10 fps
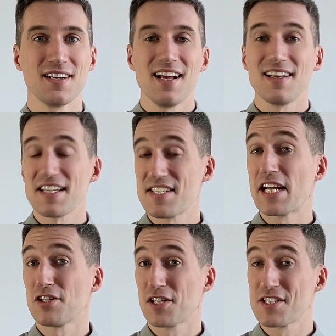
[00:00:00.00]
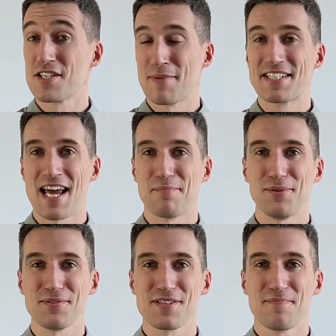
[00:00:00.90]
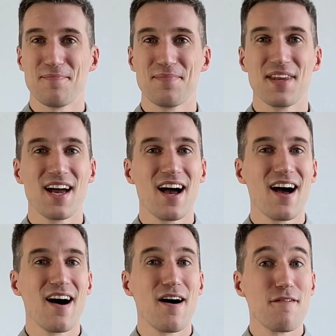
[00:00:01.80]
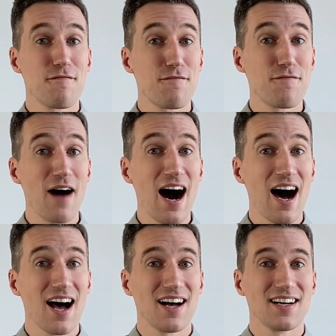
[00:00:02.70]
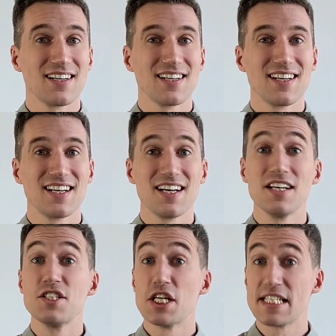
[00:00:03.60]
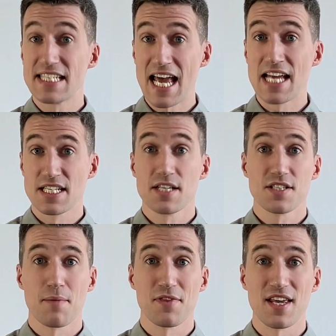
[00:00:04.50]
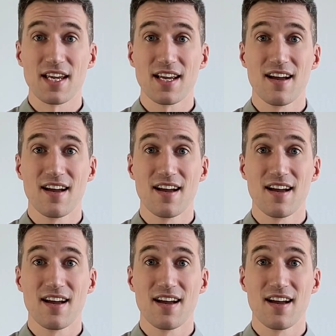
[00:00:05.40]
Let's take a look at some examples. Fa, to send something.